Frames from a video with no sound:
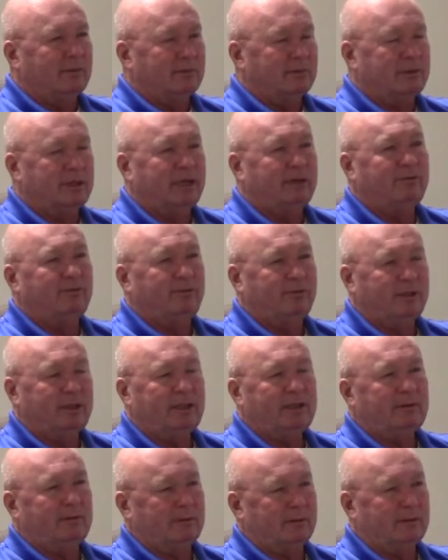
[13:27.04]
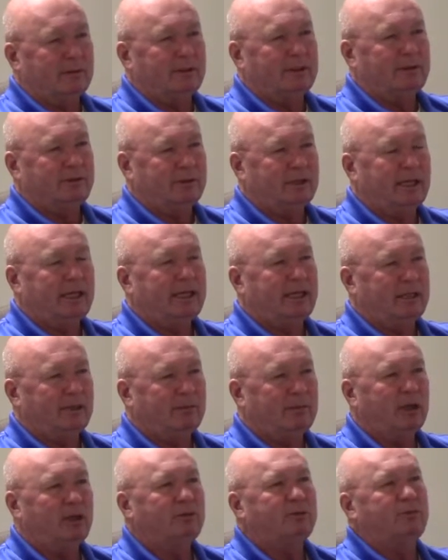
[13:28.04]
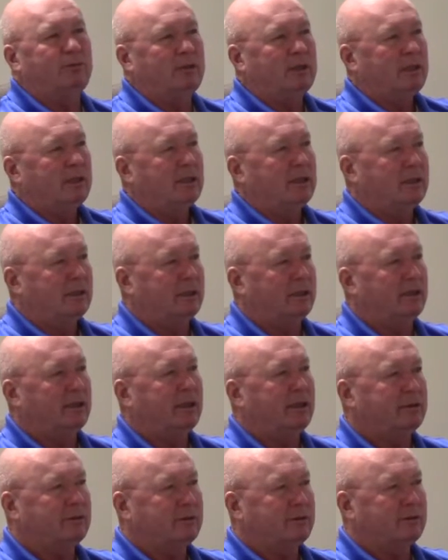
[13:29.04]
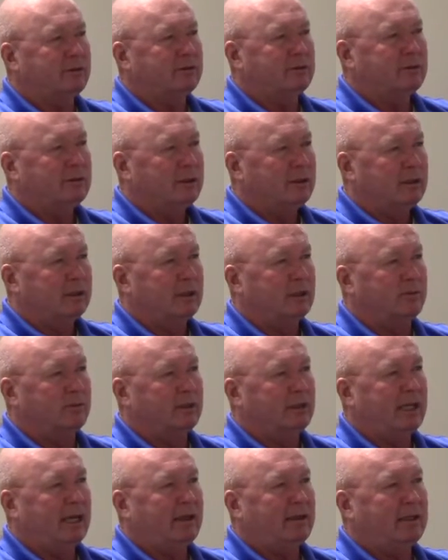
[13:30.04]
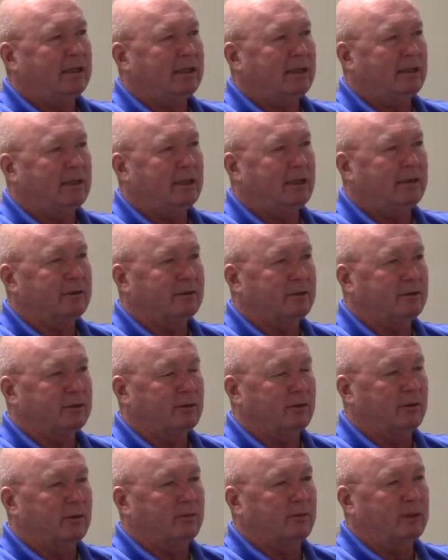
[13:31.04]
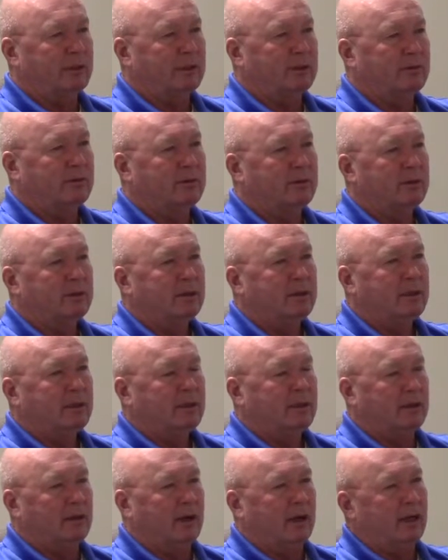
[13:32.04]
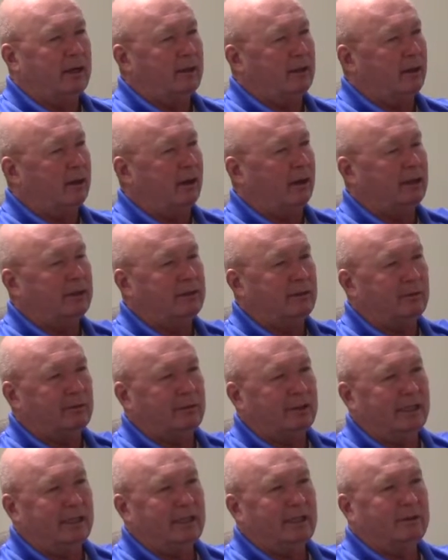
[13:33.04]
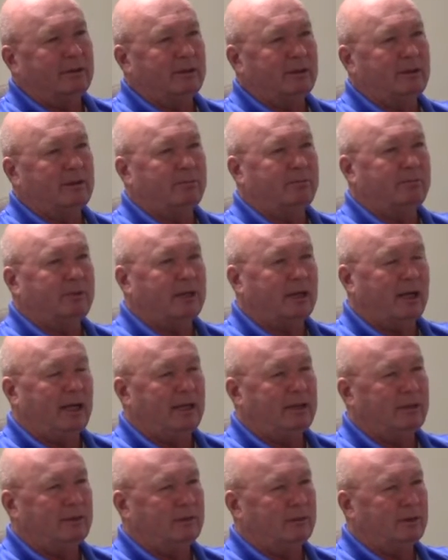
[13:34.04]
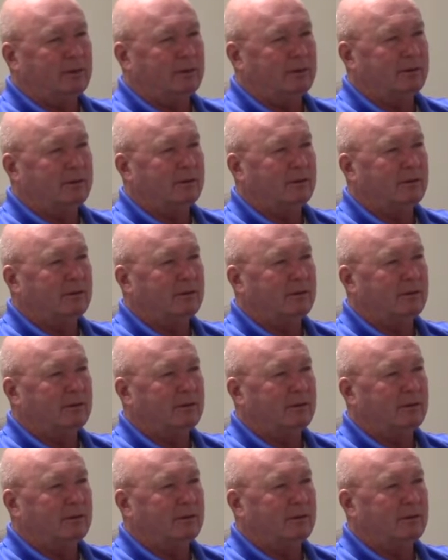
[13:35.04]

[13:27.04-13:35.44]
10 foot, let's say, at the most. Conductors, because we're counting conductors, aren't we? Not the length of the conduit,